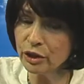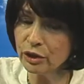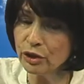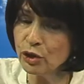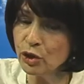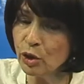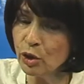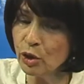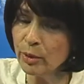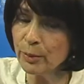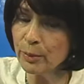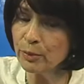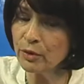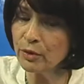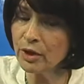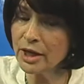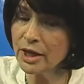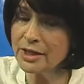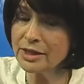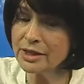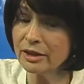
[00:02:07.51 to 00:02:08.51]
Nobel
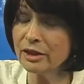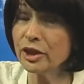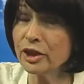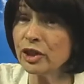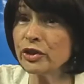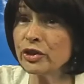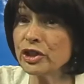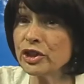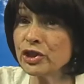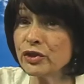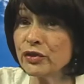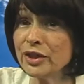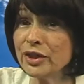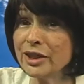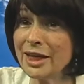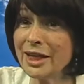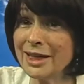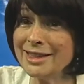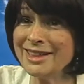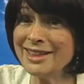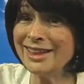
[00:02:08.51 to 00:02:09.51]
Prize in Literature in
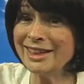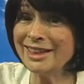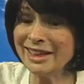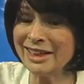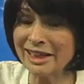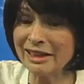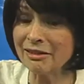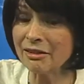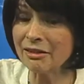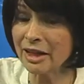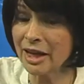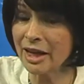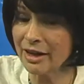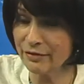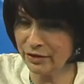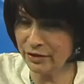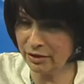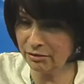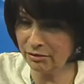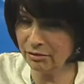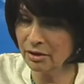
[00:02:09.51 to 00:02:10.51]

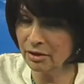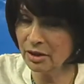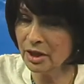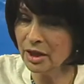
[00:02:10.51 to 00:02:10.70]
1911,